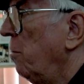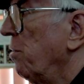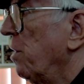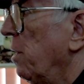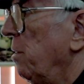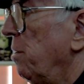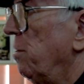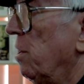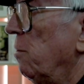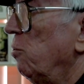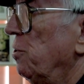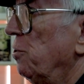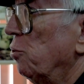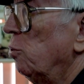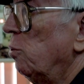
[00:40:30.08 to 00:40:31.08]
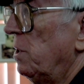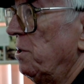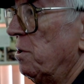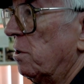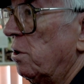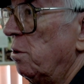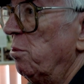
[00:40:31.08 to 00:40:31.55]
They weren't
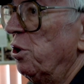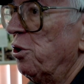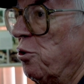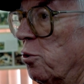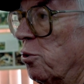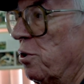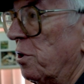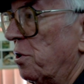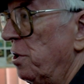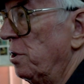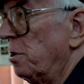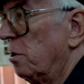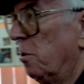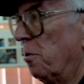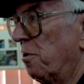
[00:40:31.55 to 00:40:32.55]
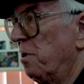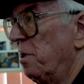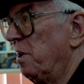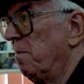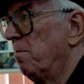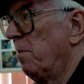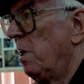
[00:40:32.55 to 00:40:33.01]
always a commercial success. A lot of
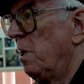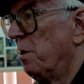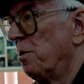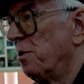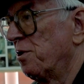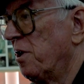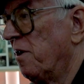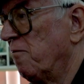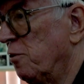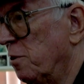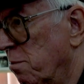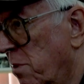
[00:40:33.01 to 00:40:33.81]
their stuff was